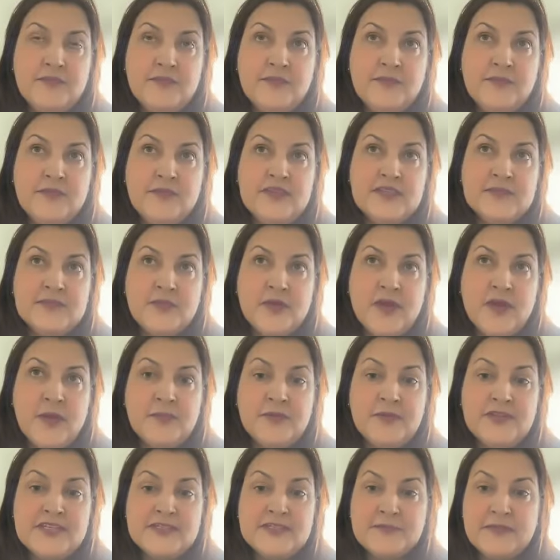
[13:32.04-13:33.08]
This
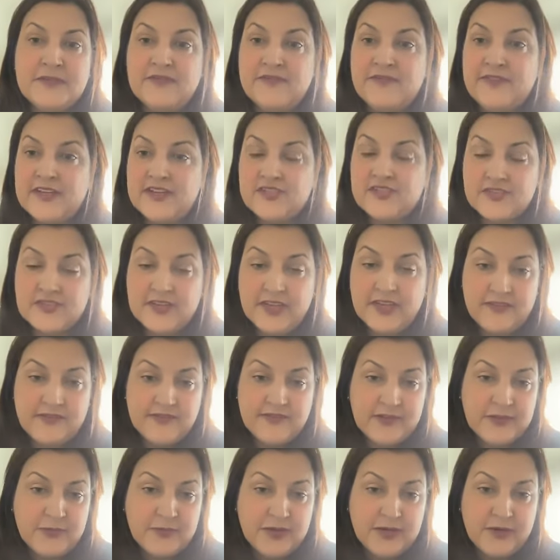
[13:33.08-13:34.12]
property has been featured
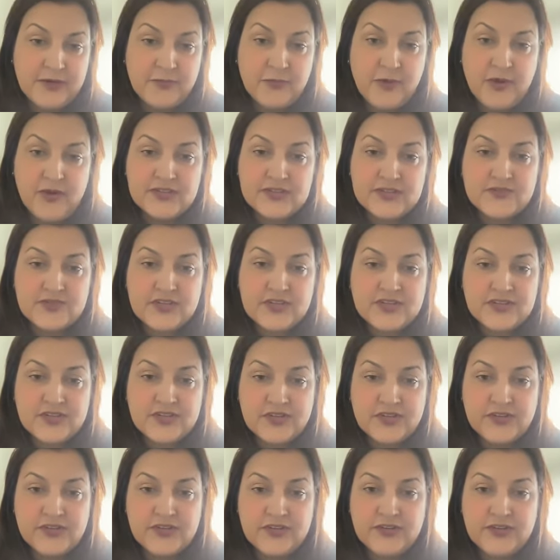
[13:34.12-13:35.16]
everywhere. Wall Street
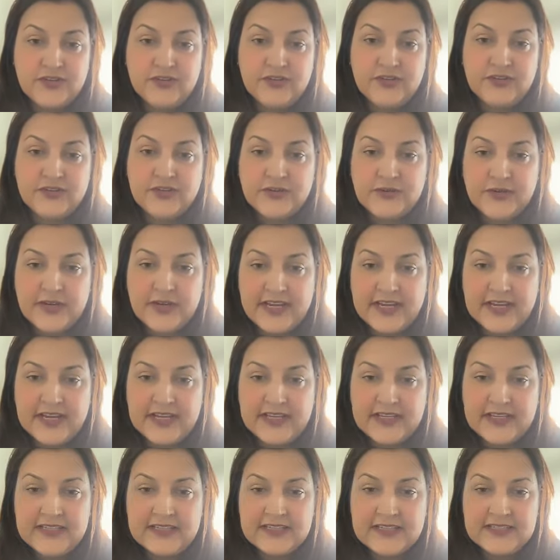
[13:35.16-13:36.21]
Journal,
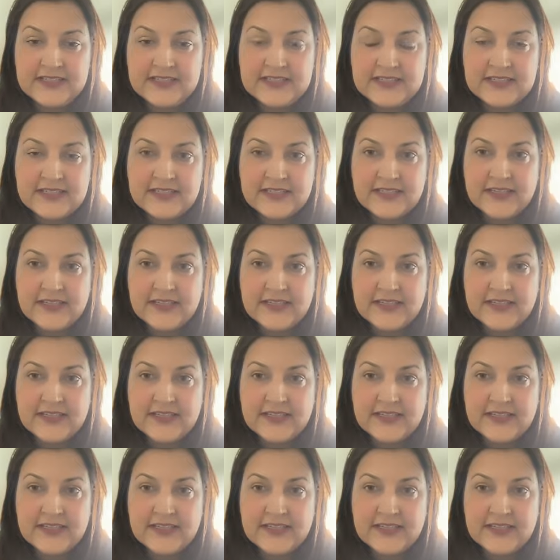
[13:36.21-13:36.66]
Cranes,